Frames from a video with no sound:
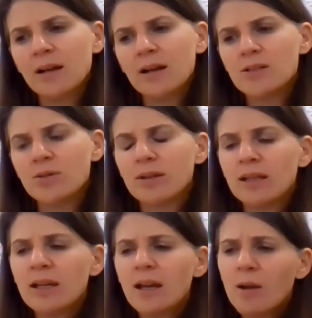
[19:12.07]
I don't
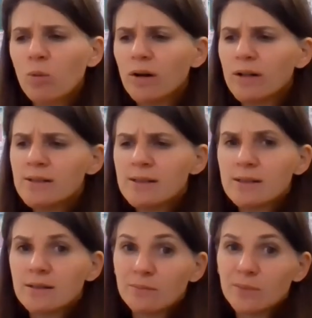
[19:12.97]
think I
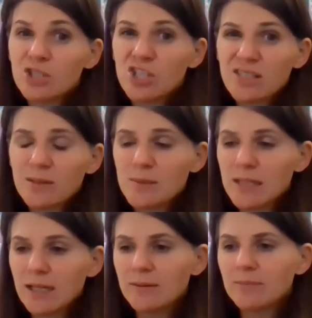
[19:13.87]
was, but she's
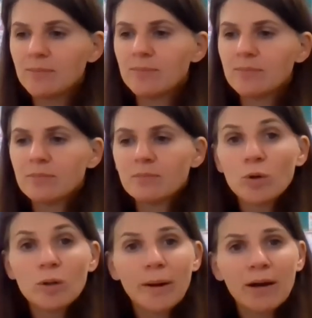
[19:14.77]
upset.
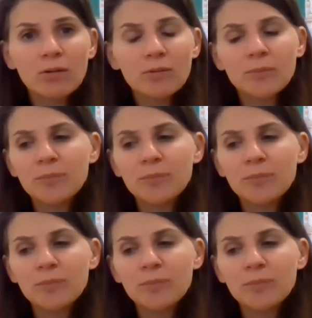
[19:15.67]
What about?